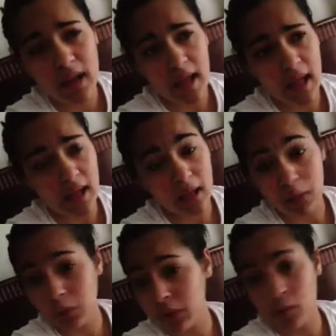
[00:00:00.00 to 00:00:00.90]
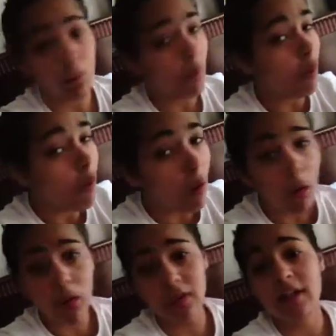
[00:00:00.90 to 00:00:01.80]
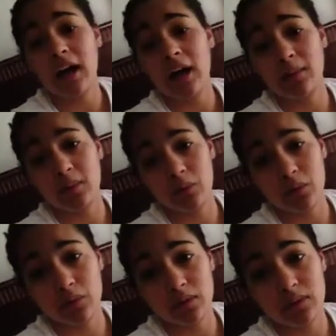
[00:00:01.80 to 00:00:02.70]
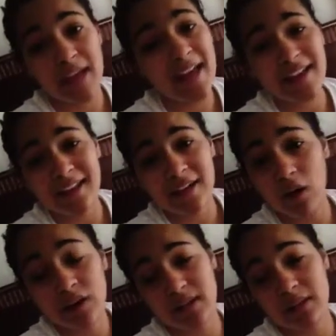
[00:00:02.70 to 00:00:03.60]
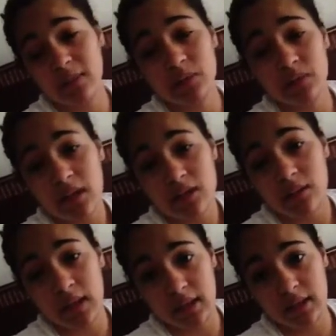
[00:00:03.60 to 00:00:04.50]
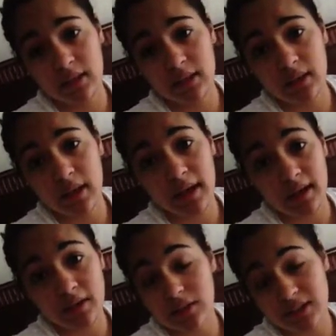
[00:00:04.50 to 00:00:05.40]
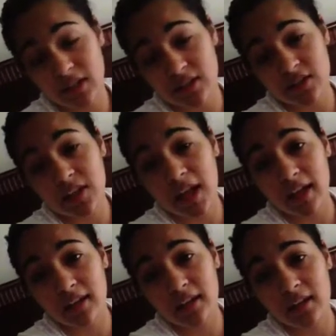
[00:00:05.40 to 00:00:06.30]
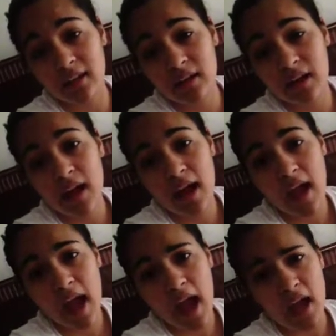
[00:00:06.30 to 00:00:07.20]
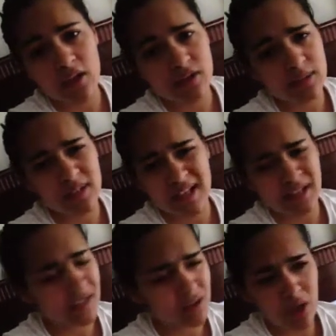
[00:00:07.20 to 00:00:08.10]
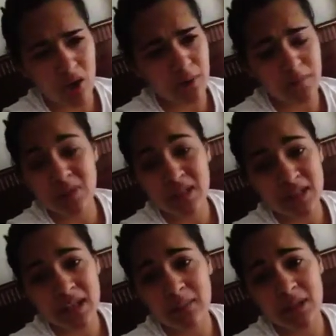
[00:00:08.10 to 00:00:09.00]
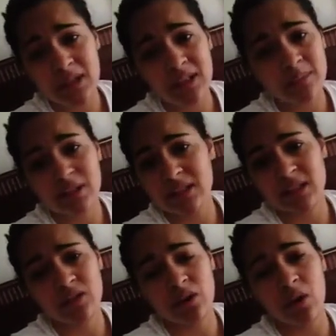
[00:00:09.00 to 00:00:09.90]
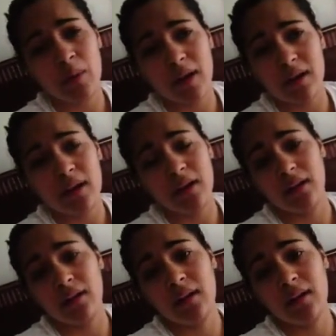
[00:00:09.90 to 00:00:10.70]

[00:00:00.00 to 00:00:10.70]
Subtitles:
And I will give you all the time in the world. All the time that you need. Because I understand. And she's like, no, if you think that I'm going to accept this, there's no way in hell.